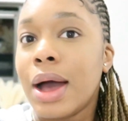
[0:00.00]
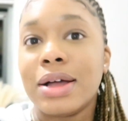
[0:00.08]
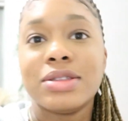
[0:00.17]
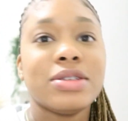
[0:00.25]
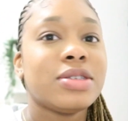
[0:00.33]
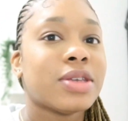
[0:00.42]

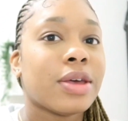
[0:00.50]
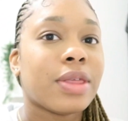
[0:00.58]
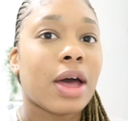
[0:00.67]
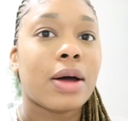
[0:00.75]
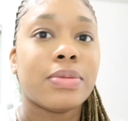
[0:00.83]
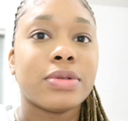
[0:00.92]
i did say
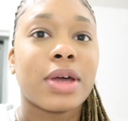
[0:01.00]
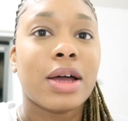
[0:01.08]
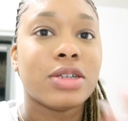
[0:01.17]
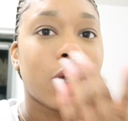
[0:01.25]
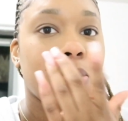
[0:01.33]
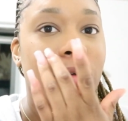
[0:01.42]
that i would
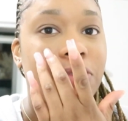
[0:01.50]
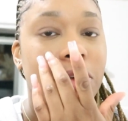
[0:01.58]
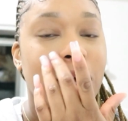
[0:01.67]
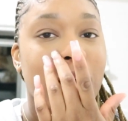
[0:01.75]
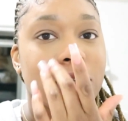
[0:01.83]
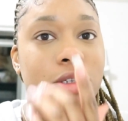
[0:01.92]
catch up with you
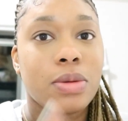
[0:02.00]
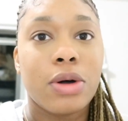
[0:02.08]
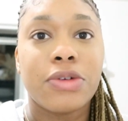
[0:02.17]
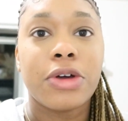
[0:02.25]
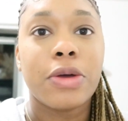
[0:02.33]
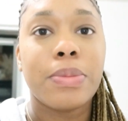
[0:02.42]
guys
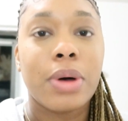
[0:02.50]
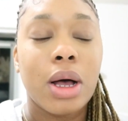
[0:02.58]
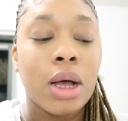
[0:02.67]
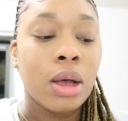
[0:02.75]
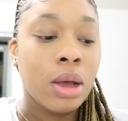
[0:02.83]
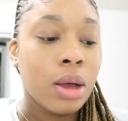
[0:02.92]
tomorrow
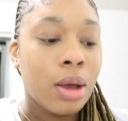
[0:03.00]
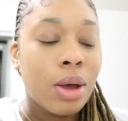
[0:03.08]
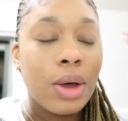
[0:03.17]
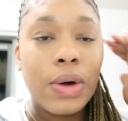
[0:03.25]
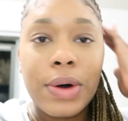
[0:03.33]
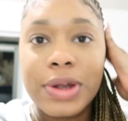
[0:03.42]
but
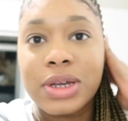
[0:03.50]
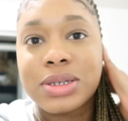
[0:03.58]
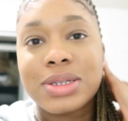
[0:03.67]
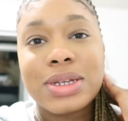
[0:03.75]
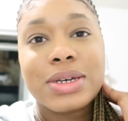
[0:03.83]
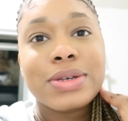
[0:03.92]

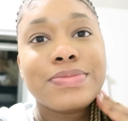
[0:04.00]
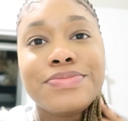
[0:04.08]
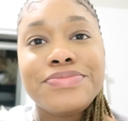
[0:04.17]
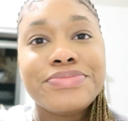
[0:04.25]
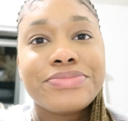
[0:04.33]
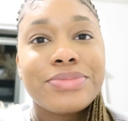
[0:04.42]
honestly
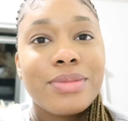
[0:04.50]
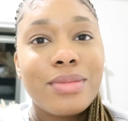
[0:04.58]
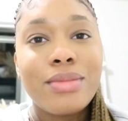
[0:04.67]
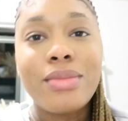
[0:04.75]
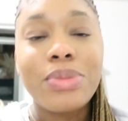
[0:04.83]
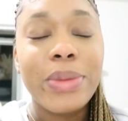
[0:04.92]

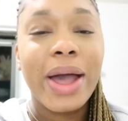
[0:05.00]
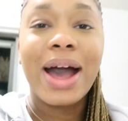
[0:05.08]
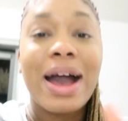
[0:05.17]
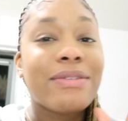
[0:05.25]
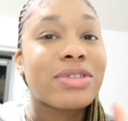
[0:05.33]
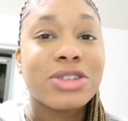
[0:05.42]

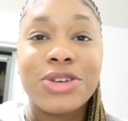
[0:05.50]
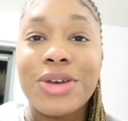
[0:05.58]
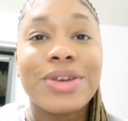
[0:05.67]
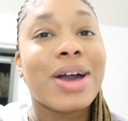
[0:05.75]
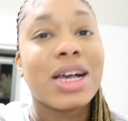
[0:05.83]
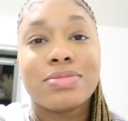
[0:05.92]
i have to show
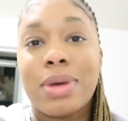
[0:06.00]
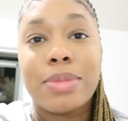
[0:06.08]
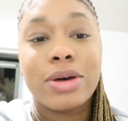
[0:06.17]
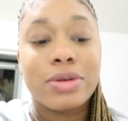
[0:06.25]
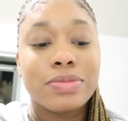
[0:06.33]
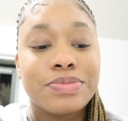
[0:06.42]
you guys my
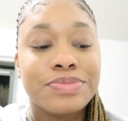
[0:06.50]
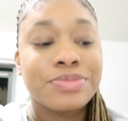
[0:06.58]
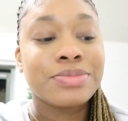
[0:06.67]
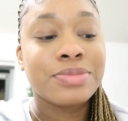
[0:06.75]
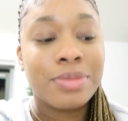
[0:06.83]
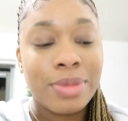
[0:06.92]
meal.
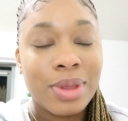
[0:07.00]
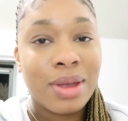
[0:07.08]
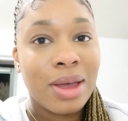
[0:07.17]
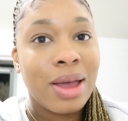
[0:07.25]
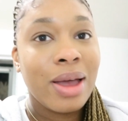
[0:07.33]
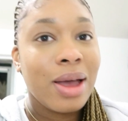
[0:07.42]

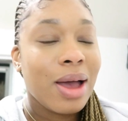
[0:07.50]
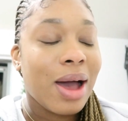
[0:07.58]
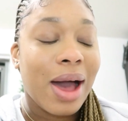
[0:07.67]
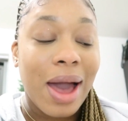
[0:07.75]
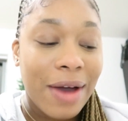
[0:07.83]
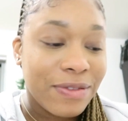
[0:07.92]

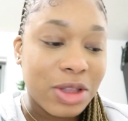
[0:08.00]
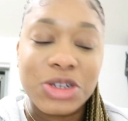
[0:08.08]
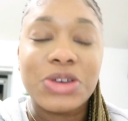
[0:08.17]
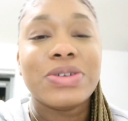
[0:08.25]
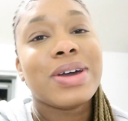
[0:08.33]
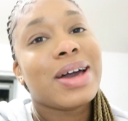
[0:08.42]
i have to
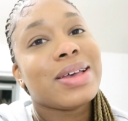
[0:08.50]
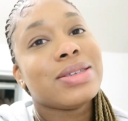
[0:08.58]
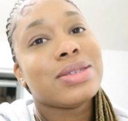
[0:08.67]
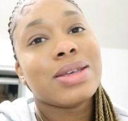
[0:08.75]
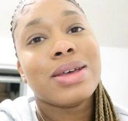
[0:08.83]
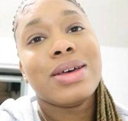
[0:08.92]
show you
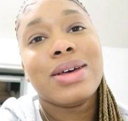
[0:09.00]
guys